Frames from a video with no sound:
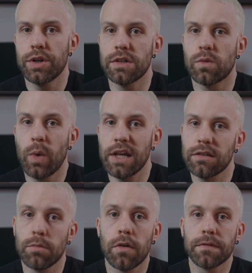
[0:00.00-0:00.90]
which is where
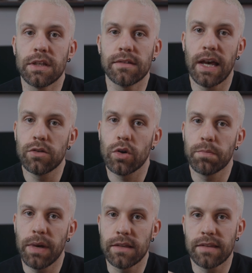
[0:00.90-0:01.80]
some of these
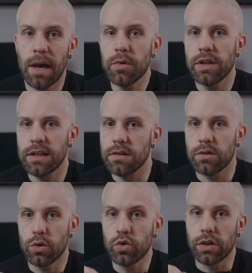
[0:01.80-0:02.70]
Android-based
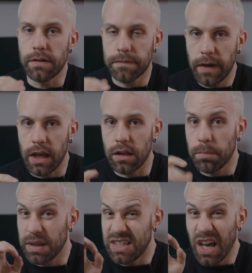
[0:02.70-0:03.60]
emulators usually fail,
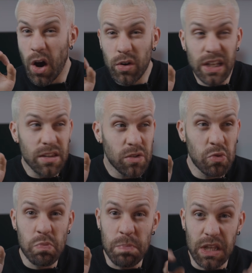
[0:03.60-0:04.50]
but the Odin2
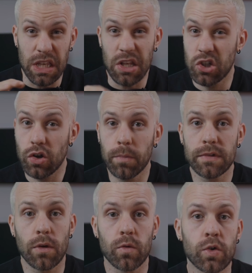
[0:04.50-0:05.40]
Mini
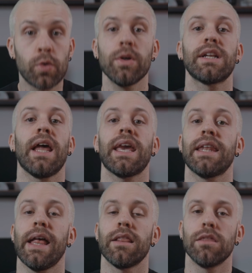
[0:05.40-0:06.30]
chomped through it like
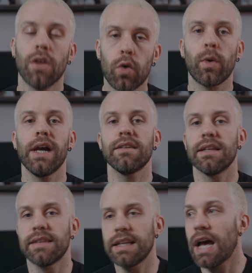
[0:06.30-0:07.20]
it had no right,
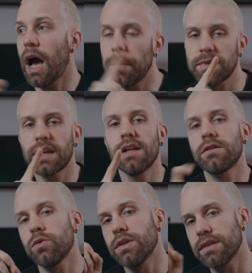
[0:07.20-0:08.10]
and that
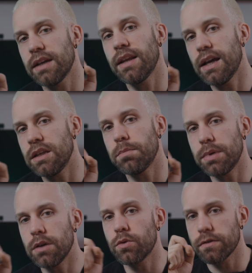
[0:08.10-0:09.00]
upscaled to a 1080p
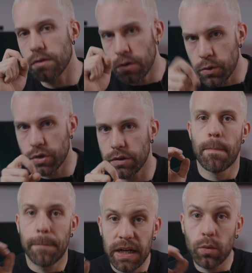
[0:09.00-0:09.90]
resolution.
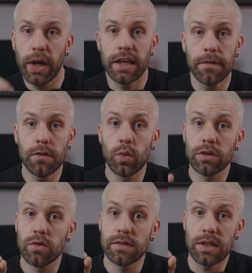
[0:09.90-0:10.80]
By the way, if you
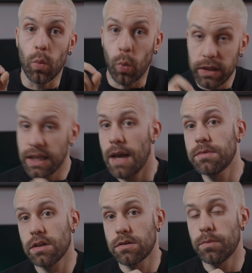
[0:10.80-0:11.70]
want to see what
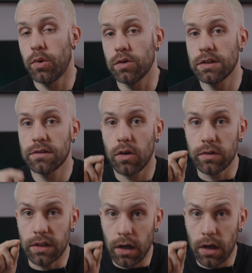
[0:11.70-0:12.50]
games are supported, on the